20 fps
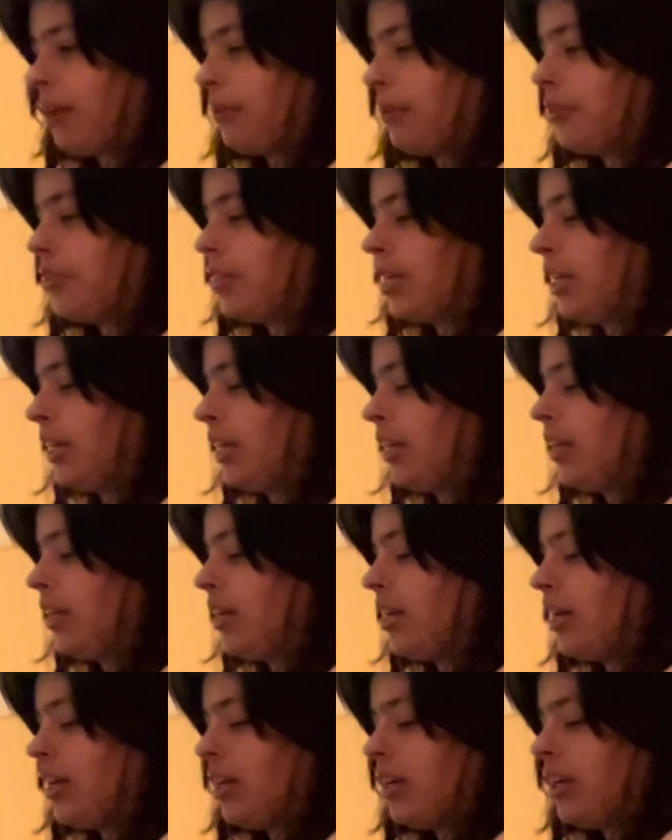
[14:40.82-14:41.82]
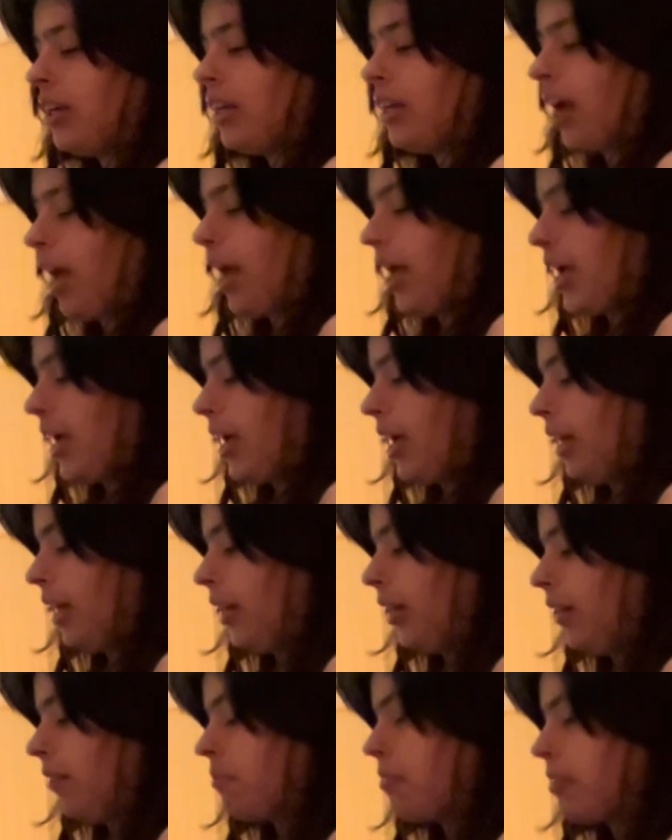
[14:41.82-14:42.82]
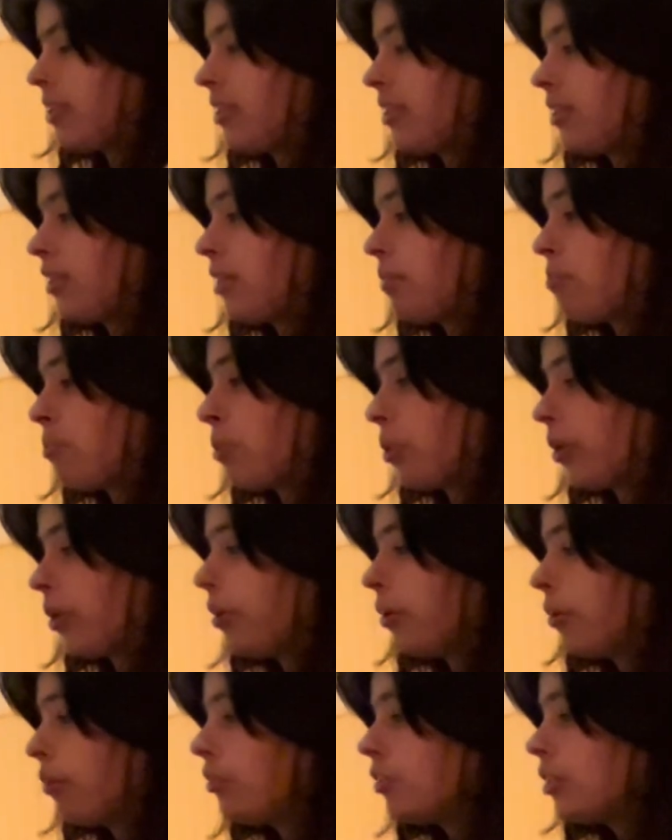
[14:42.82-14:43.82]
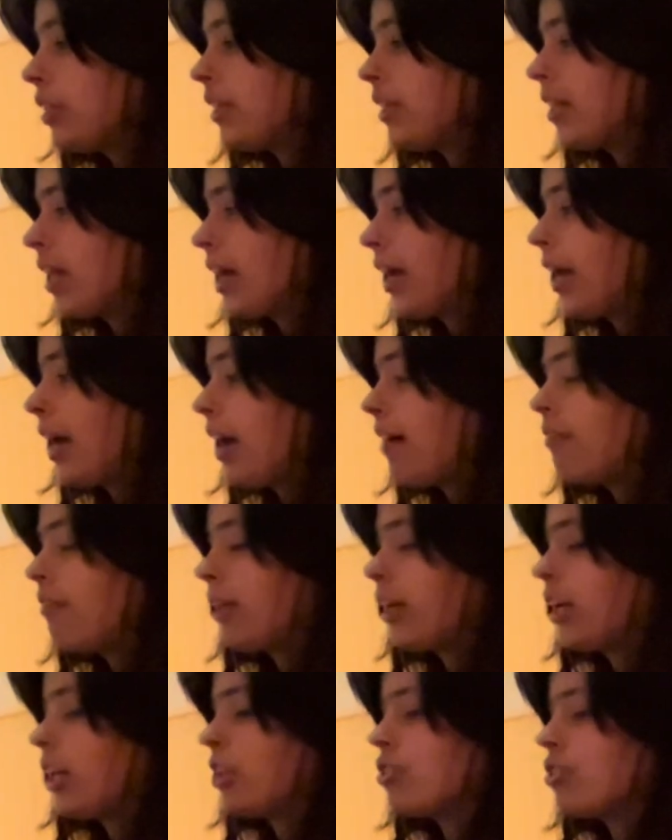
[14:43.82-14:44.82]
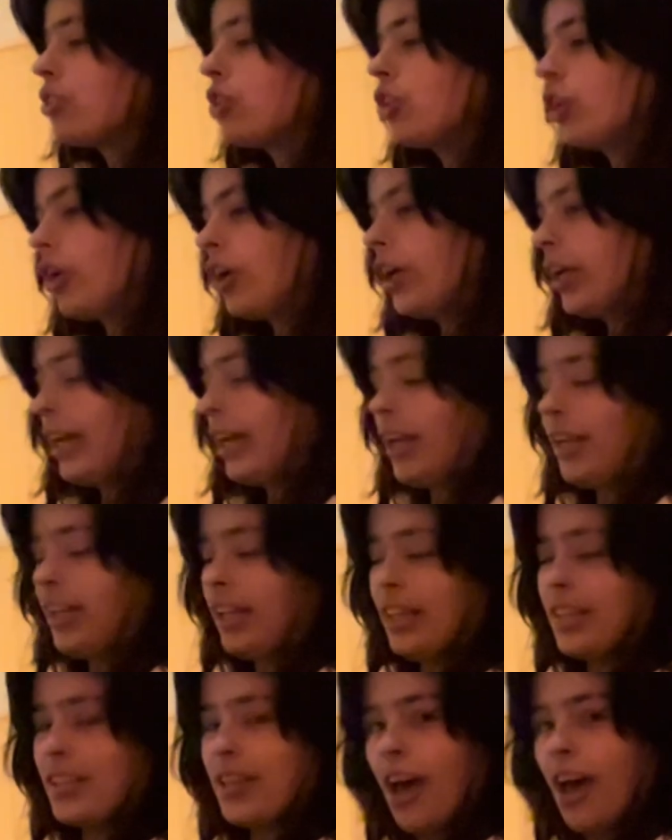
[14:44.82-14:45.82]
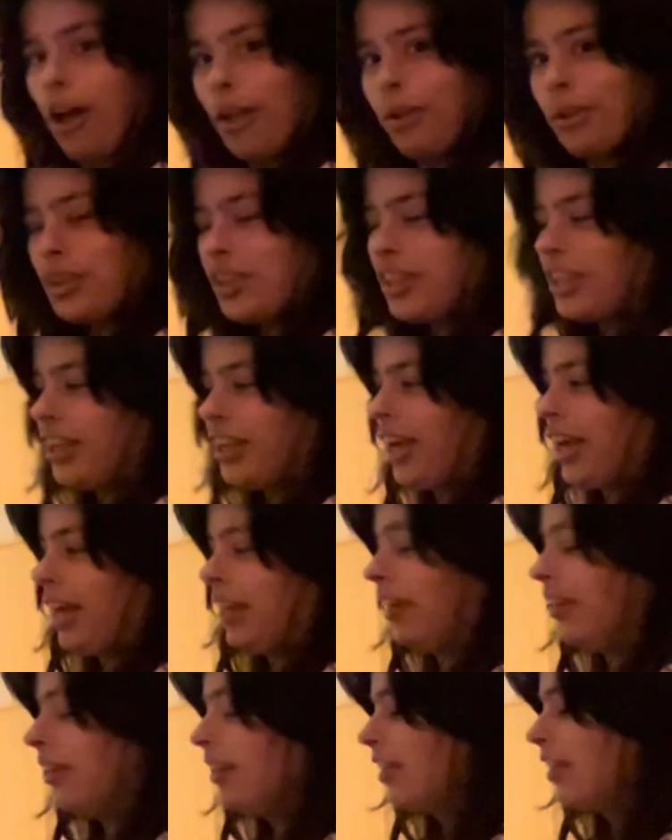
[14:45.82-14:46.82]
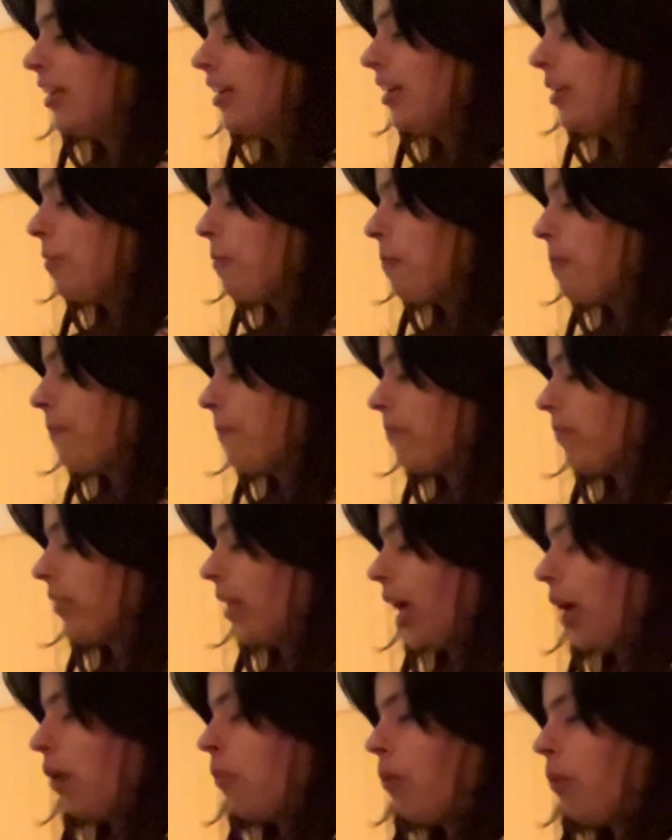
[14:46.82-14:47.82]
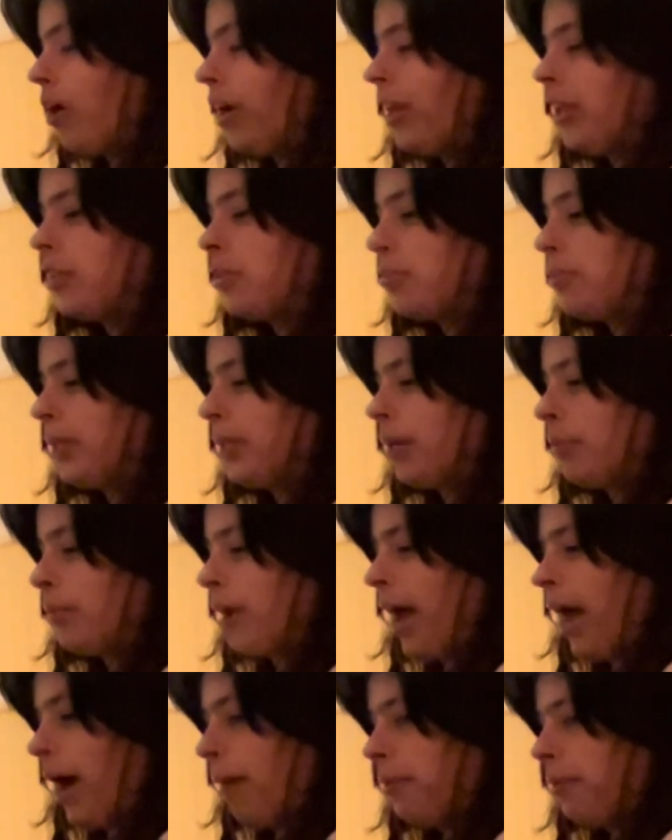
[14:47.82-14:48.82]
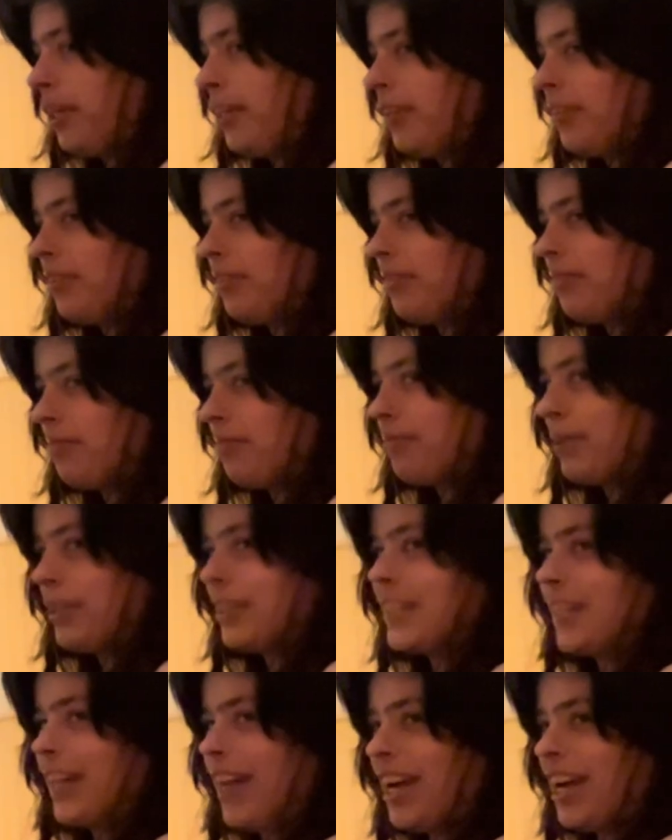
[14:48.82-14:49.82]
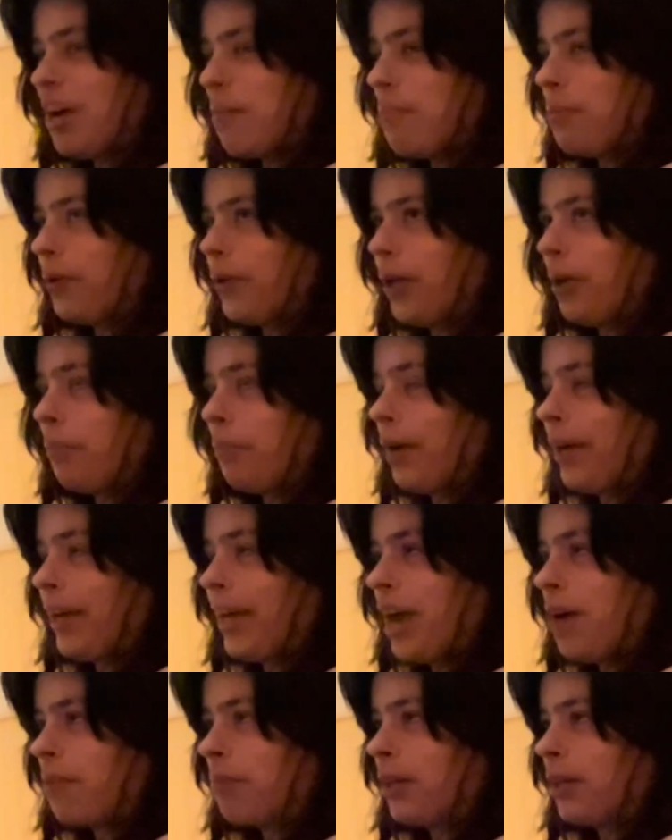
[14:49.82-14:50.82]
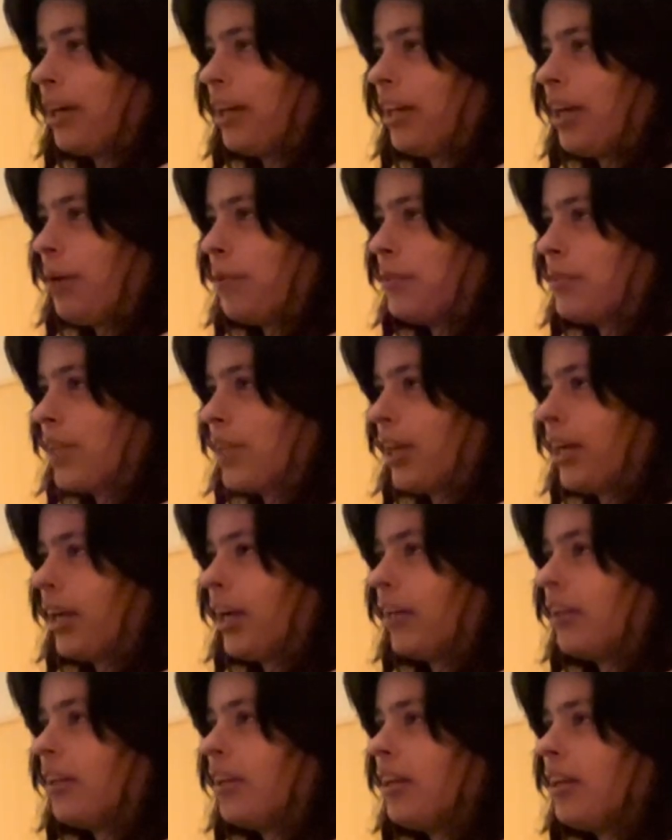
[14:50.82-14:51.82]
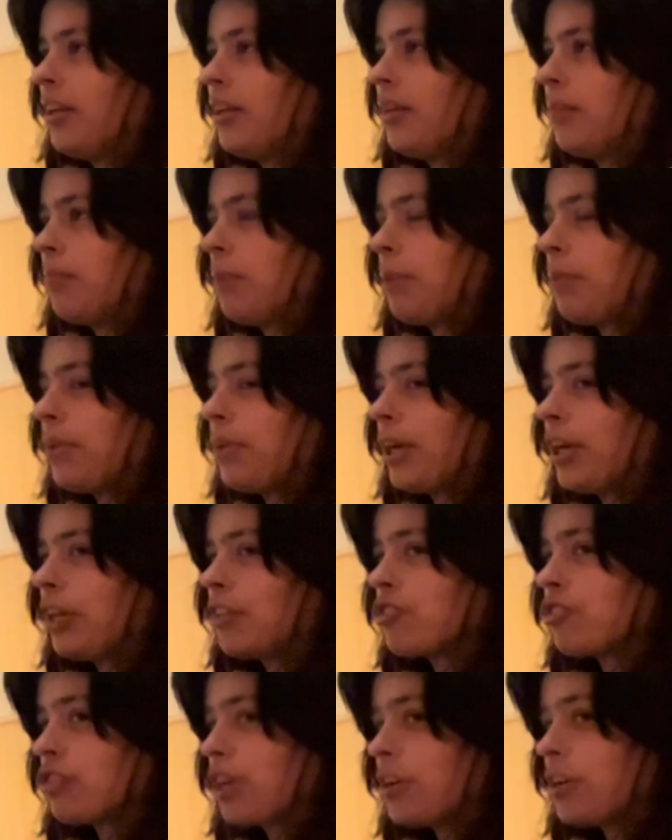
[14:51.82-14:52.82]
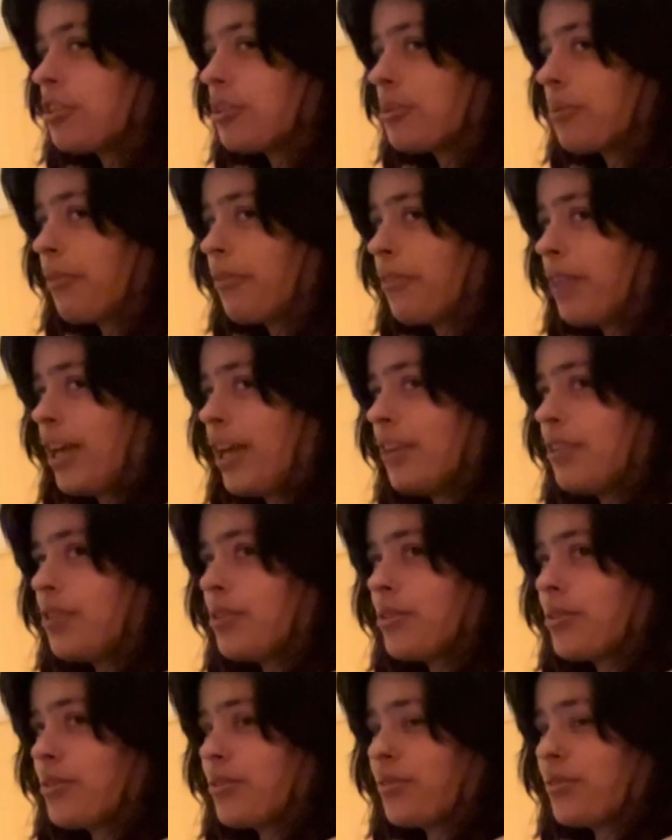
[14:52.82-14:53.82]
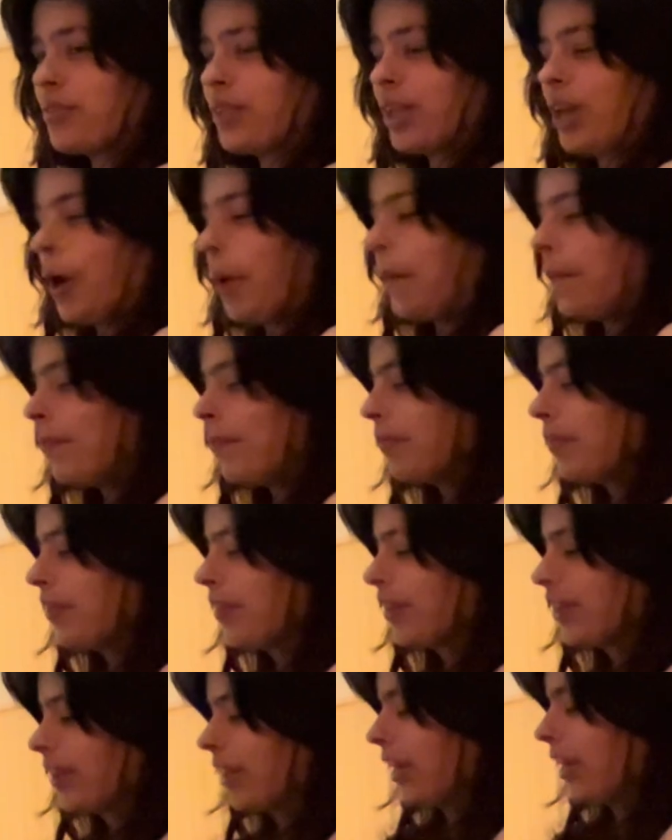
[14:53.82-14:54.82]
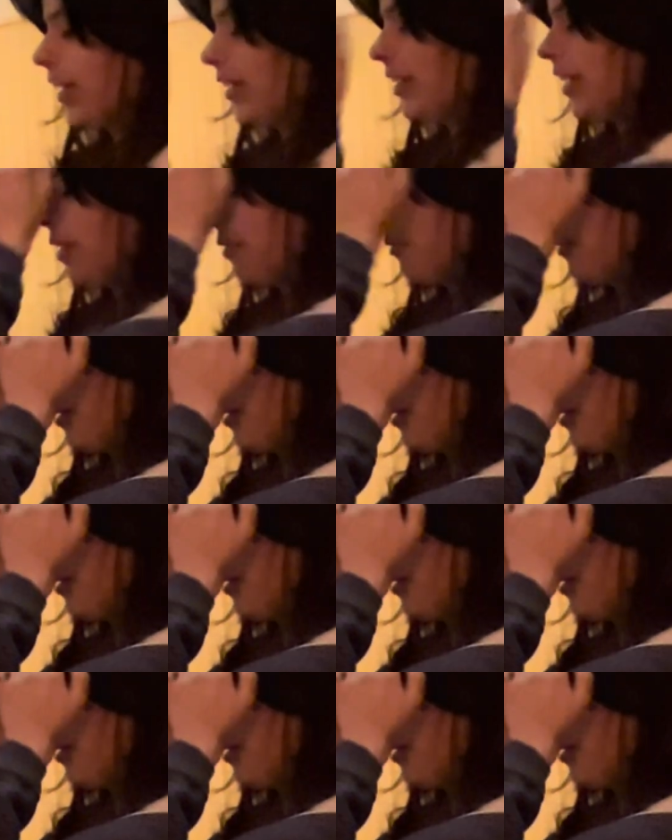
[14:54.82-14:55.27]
routine. And the morning routine that I have, like, it's good and it's healthy, and I want it to become a habit. But today I pulled out my camera and I was like, maybe I could share some of this, you know? And now